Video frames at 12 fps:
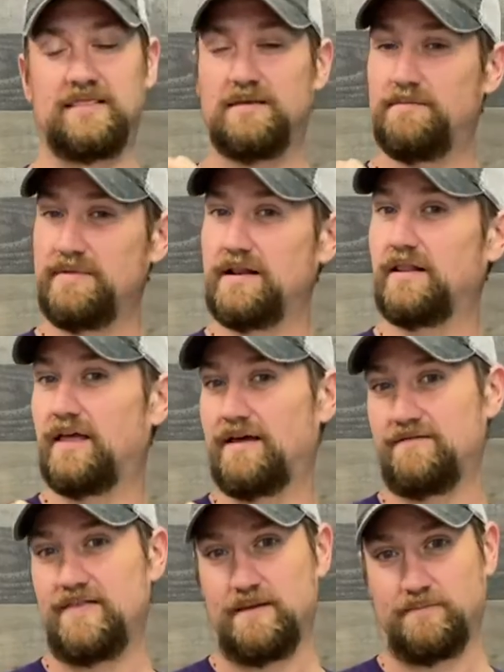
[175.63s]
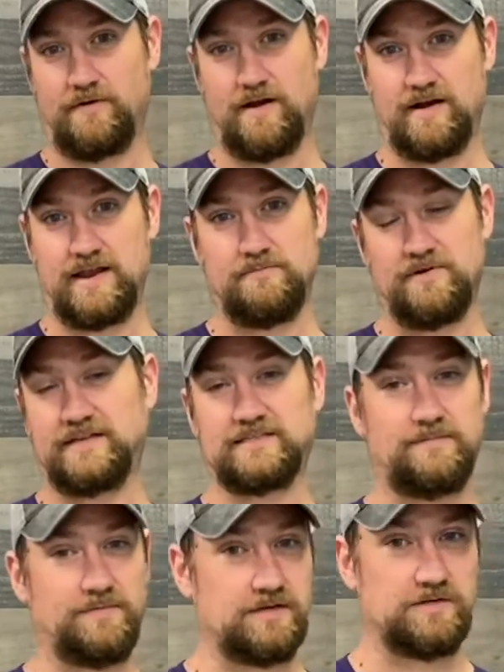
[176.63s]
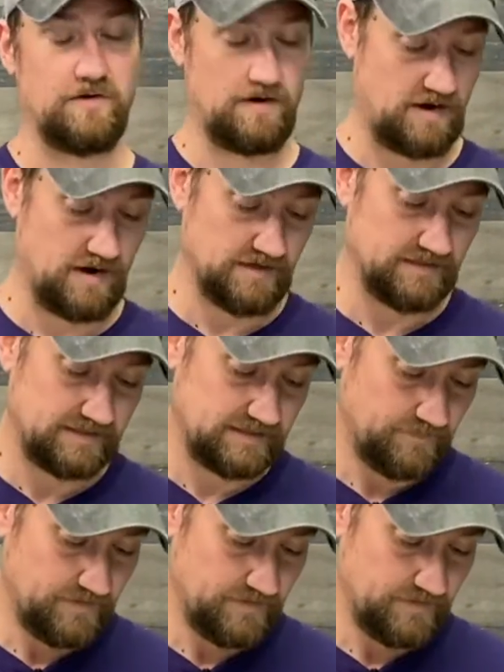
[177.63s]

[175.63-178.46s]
In the middle of that prayer, he brings something to our hearts.